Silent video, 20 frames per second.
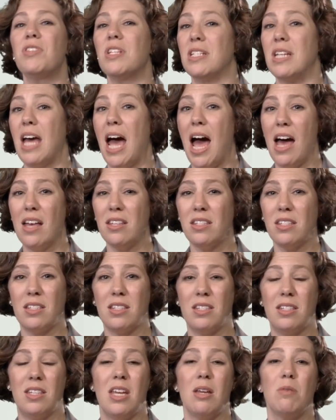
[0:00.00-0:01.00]
the task
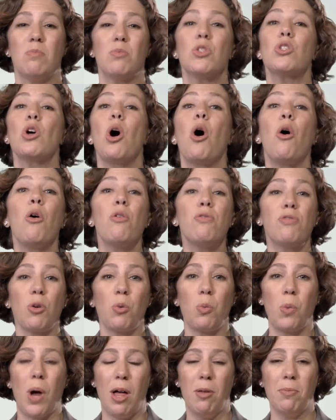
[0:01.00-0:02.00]
seems
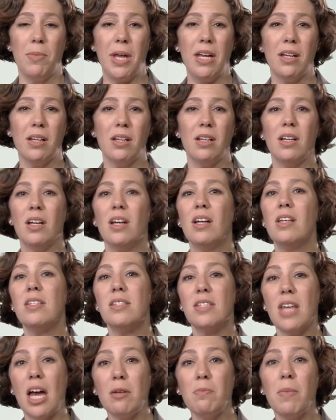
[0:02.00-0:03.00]
overwhelming,
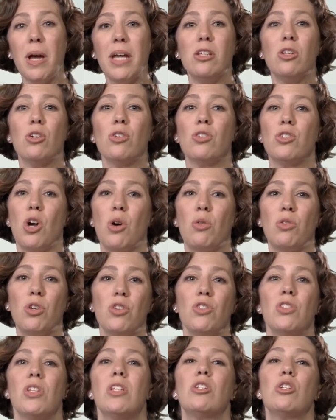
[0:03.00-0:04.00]
segment your
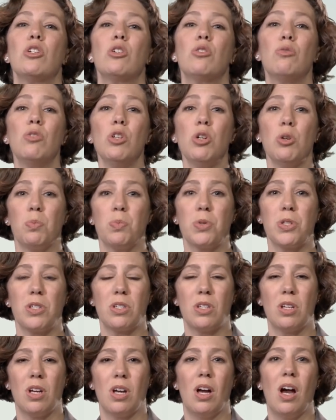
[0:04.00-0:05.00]
donors into
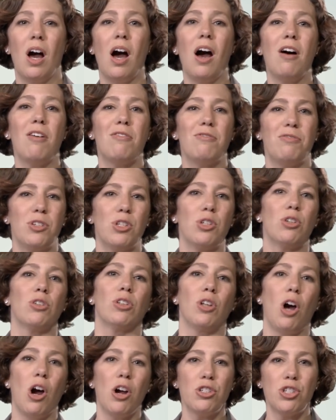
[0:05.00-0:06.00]
groups of your
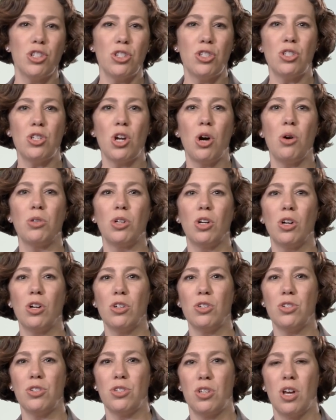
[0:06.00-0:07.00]
largest
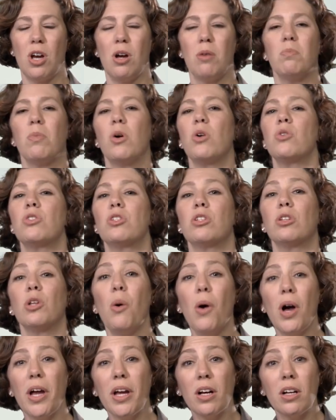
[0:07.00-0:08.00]
donors, most
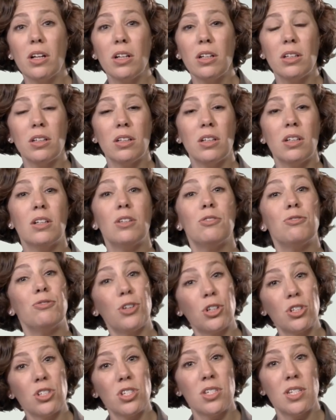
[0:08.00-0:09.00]
loyal,
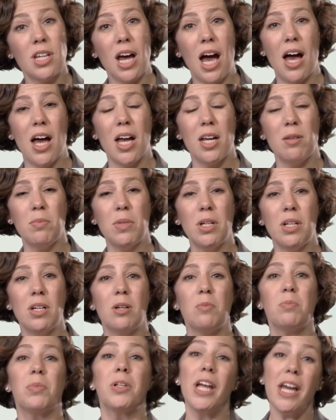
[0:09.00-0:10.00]
first time,
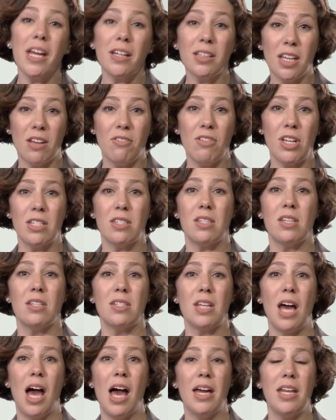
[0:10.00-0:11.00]
Plan Giving
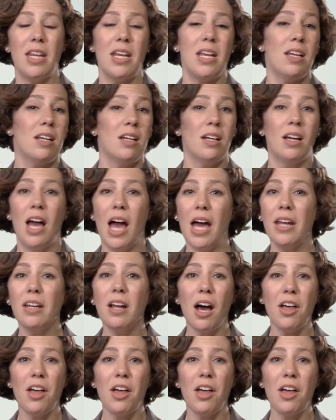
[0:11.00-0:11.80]
Society, and